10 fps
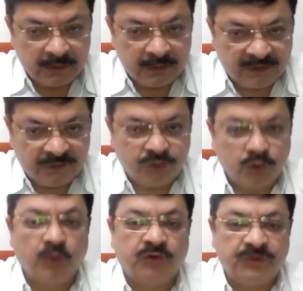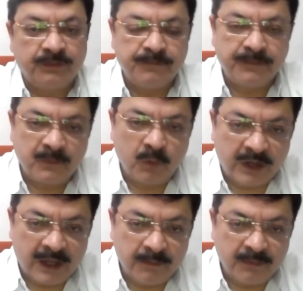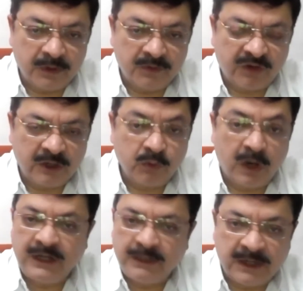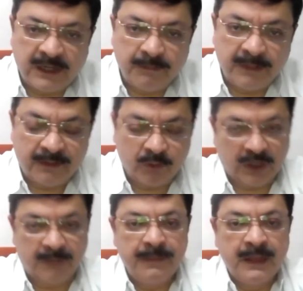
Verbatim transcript: that shows what I am uh, trying to ultimately mean. Okay,